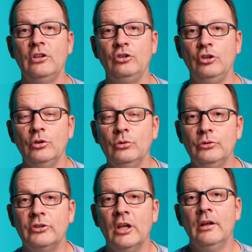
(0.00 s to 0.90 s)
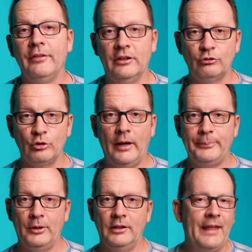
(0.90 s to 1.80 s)
to use this
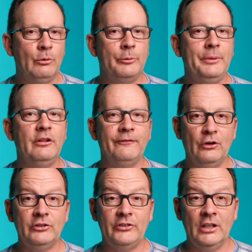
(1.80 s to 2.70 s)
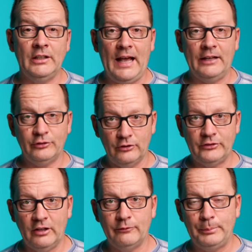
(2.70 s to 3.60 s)
tripod? That would be the first thing to ask
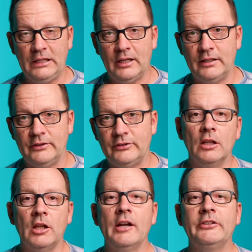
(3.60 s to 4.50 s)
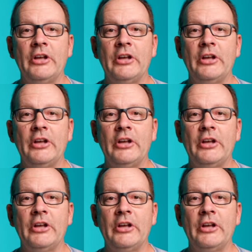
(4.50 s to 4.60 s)
yourself because a lot of